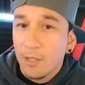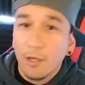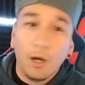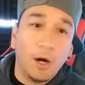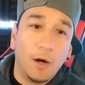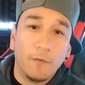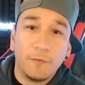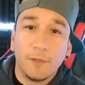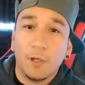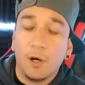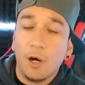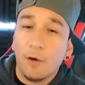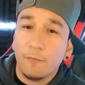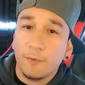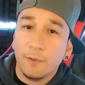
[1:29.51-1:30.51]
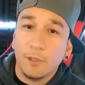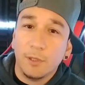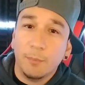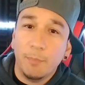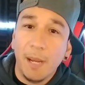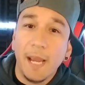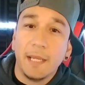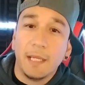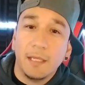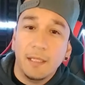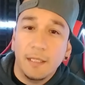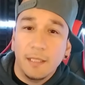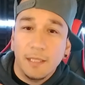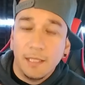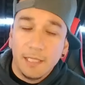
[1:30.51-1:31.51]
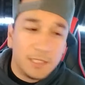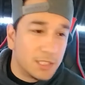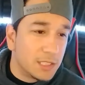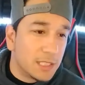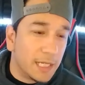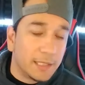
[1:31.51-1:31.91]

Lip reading: off the bank. It's just